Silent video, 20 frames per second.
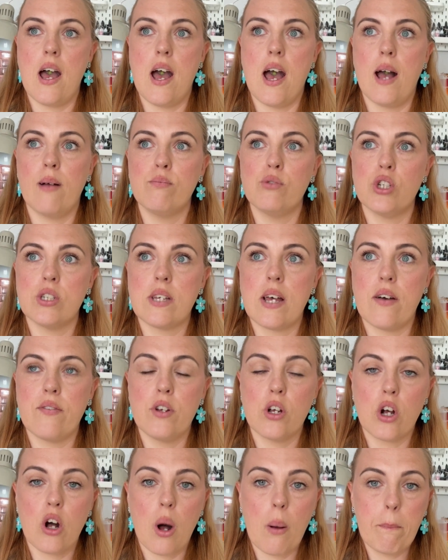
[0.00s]
I'm just having
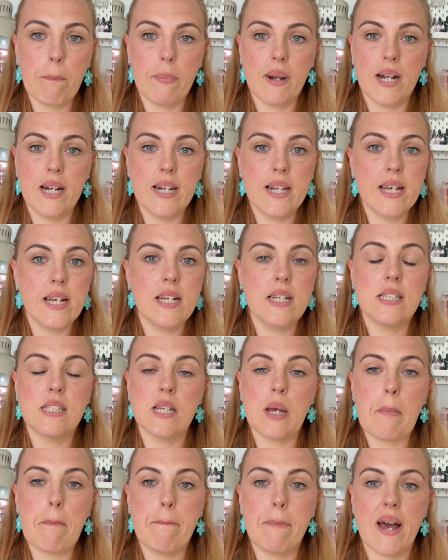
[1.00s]
a complete
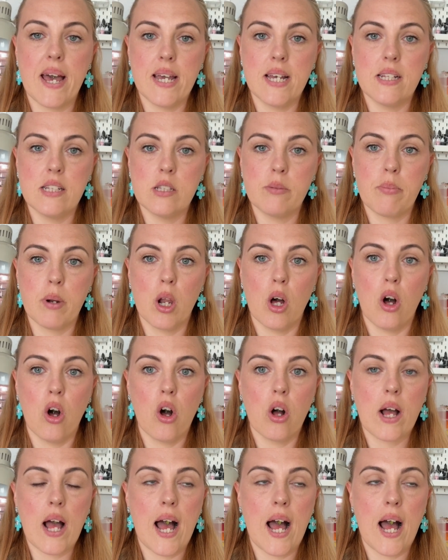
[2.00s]
mind block